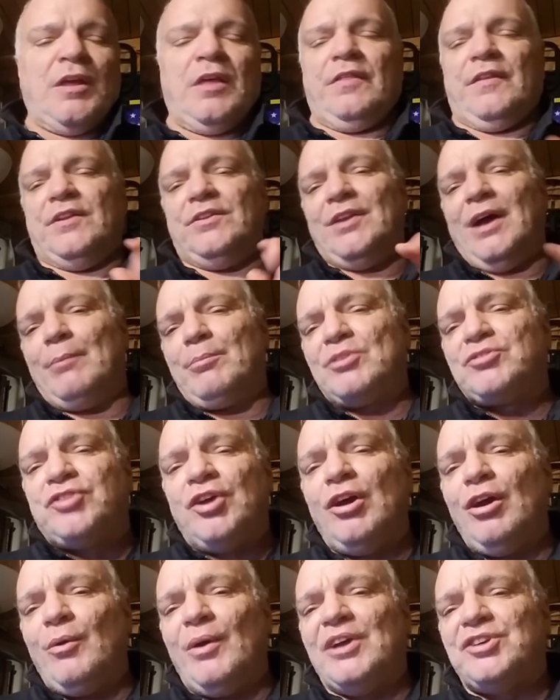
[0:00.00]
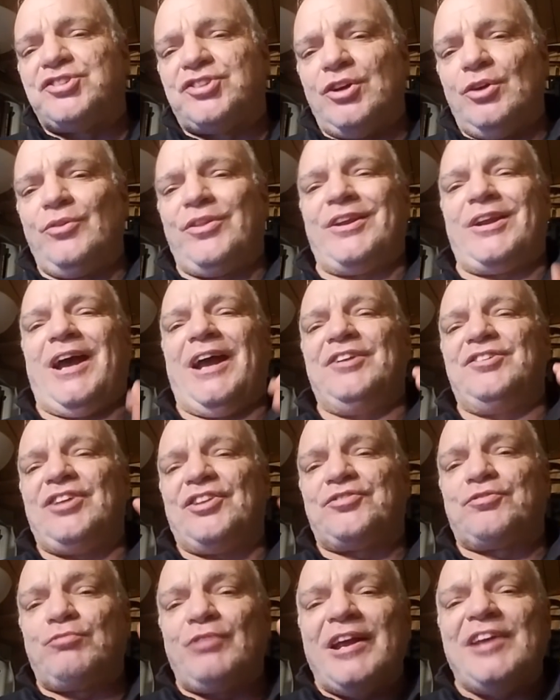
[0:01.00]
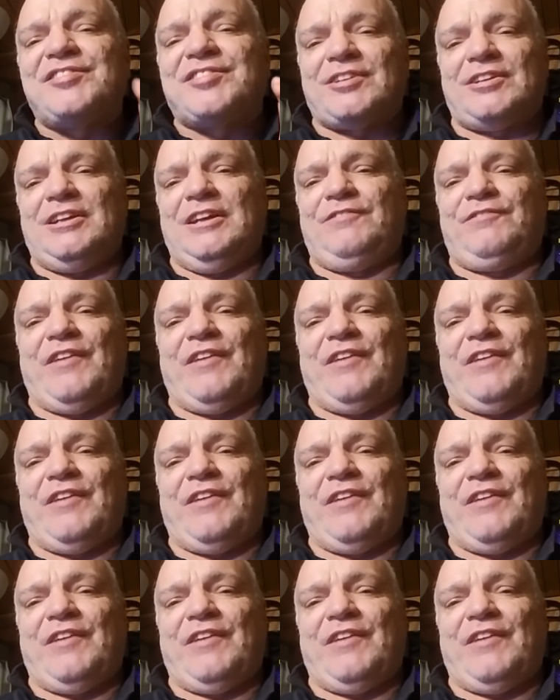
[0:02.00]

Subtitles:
The number two issue that I just recently